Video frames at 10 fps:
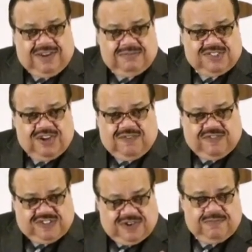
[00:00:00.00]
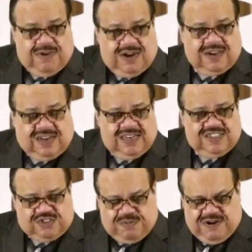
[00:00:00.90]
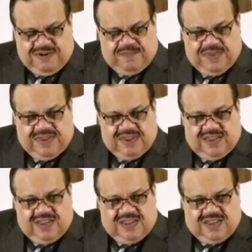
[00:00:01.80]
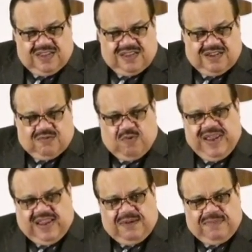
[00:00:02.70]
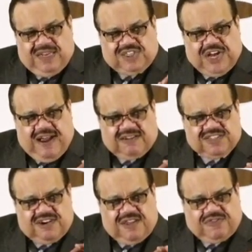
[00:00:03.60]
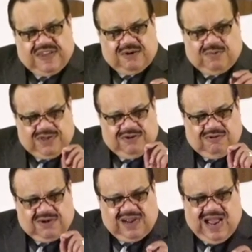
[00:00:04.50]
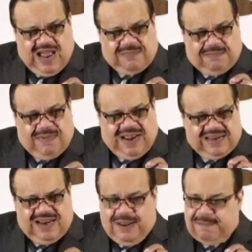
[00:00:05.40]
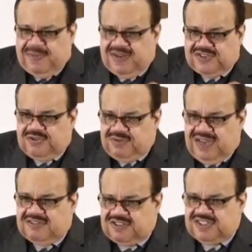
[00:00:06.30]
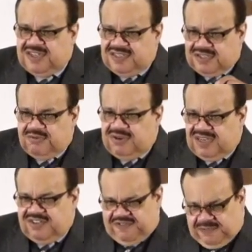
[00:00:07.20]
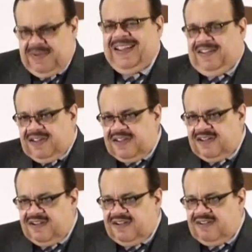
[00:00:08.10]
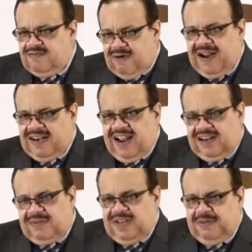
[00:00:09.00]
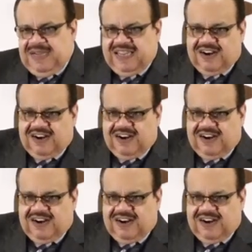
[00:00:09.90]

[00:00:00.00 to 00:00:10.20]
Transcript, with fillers: himself or some unclean spirit. We can be challenged in our thinking, well, you know, God might not be too interested in doing this for me right now. Let, let me get